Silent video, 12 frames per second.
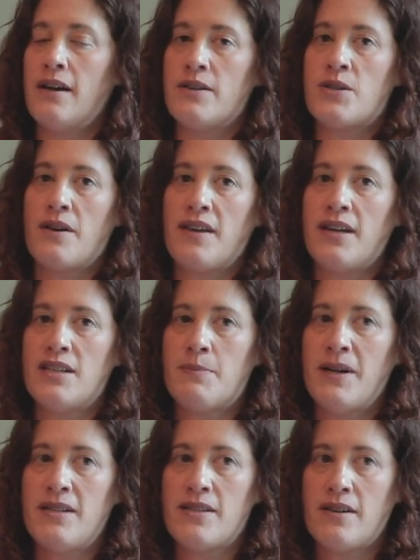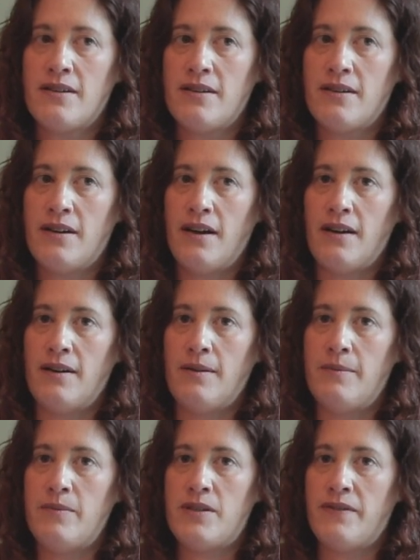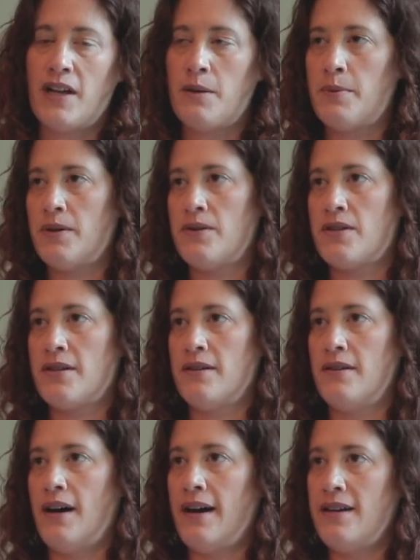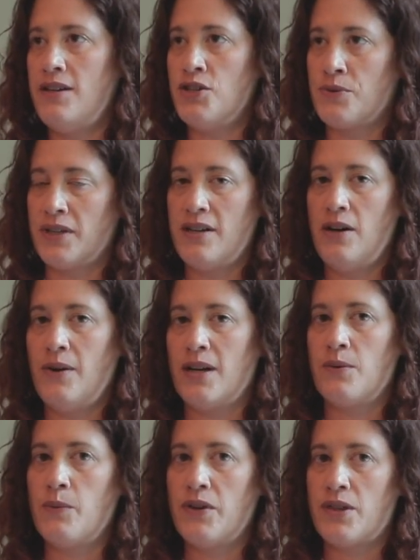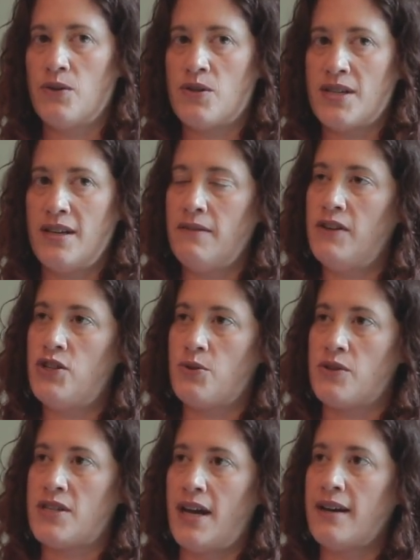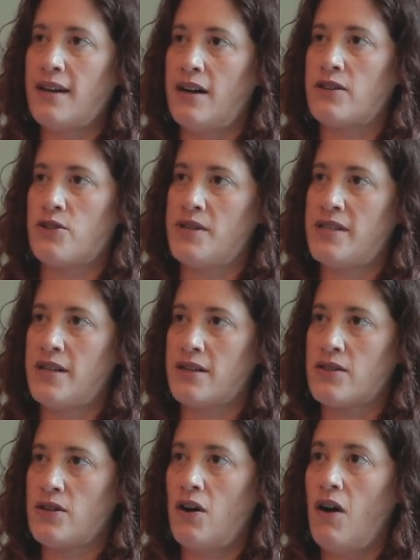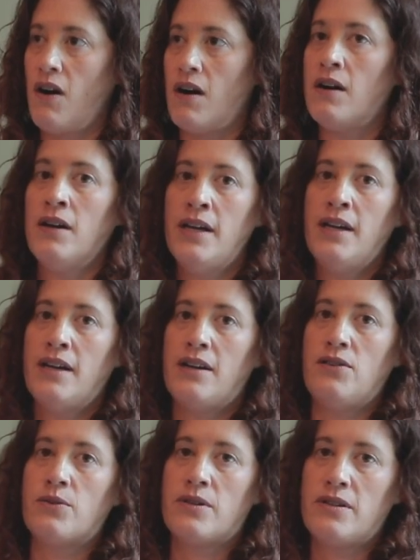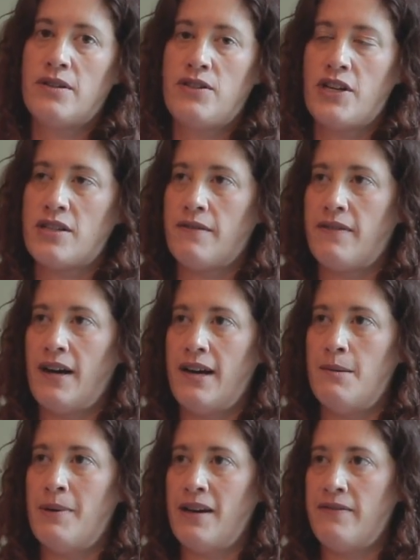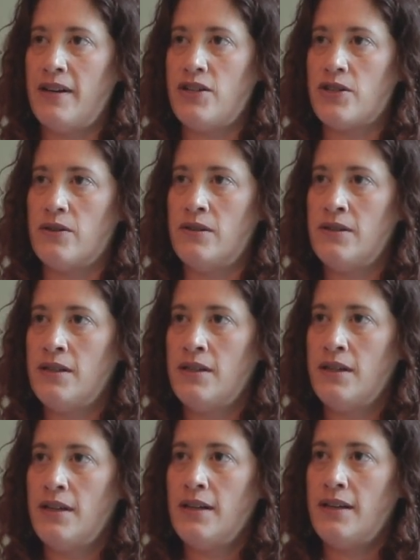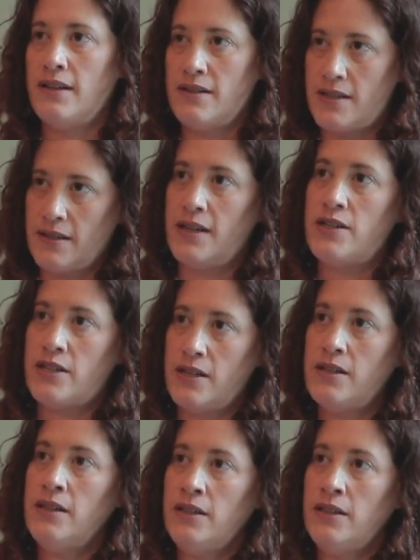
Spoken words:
So I think it depends on developers and IEs really knowing what those individual site characteristics are in order to justify a bifacial installation.